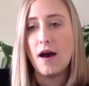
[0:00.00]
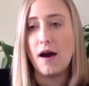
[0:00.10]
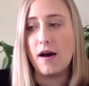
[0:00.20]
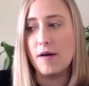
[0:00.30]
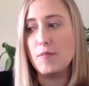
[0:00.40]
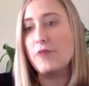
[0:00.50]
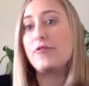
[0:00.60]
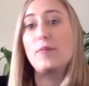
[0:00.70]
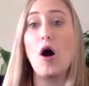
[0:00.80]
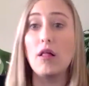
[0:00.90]

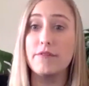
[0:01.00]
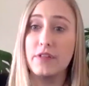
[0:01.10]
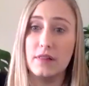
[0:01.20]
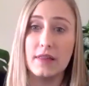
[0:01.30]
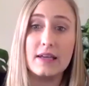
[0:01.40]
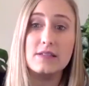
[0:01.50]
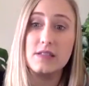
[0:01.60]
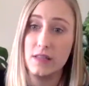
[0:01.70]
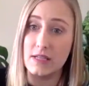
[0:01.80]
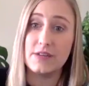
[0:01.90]
from all of the links
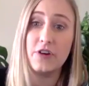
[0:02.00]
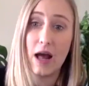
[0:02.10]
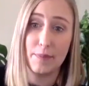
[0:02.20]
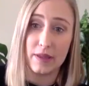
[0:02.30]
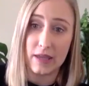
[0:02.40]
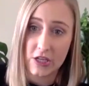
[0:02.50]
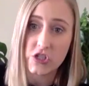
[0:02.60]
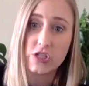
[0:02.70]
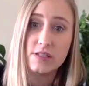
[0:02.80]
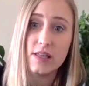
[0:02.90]
to these different
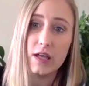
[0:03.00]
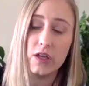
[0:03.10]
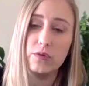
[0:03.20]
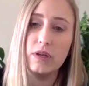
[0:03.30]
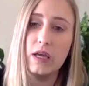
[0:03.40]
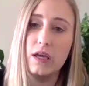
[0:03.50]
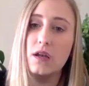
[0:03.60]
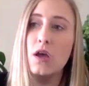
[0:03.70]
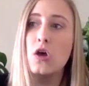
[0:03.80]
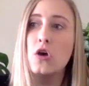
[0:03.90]
applications that you
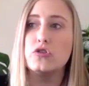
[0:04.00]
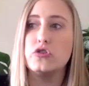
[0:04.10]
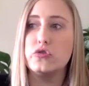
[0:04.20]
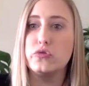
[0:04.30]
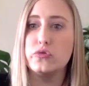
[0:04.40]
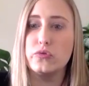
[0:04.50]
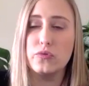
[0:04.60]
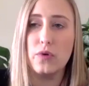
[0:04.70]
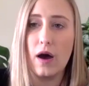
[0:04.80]
need to